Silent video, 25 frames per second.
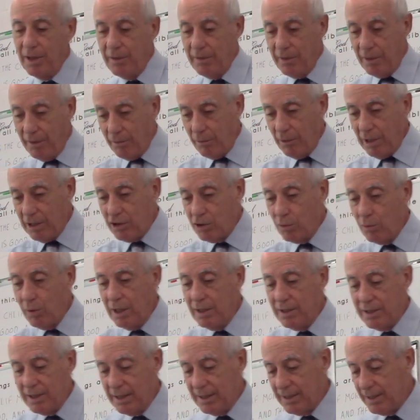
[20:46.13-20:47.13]
the rich
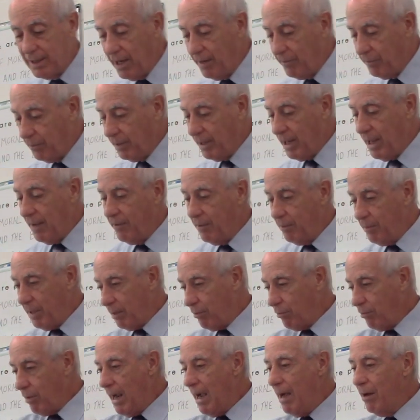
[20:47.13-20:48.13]
ones and stuff would have a big
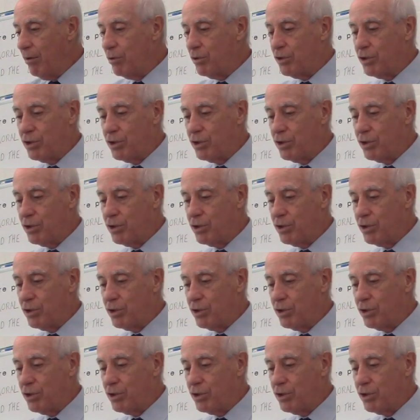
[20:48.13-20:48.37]
round